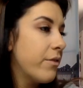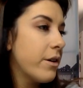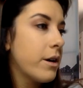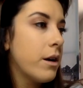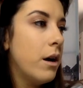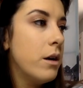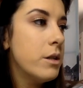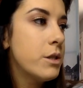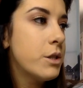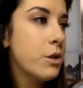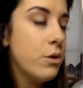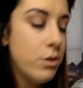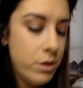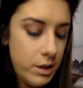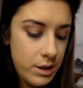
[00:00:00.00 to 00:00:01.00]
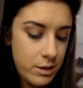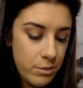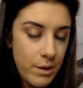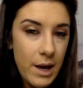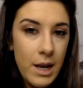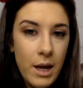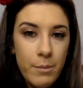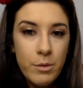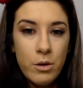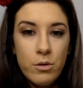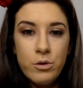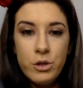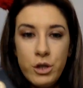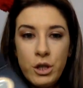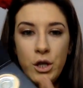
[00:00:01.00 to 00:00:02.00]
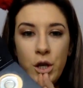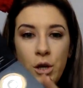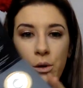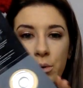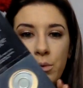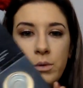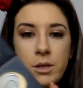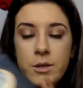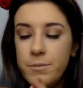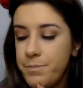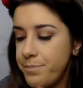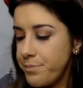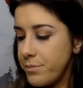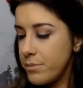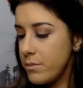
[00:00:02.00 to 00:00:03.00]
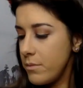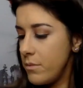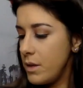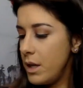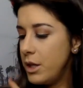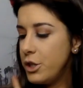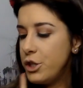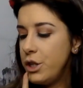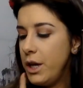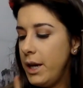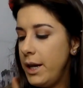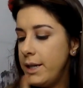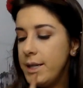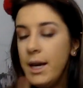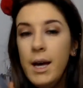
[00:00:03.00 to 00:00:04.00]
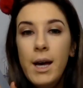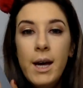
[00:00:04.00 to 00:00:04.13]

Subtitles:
For contour as well, I'm going to use shade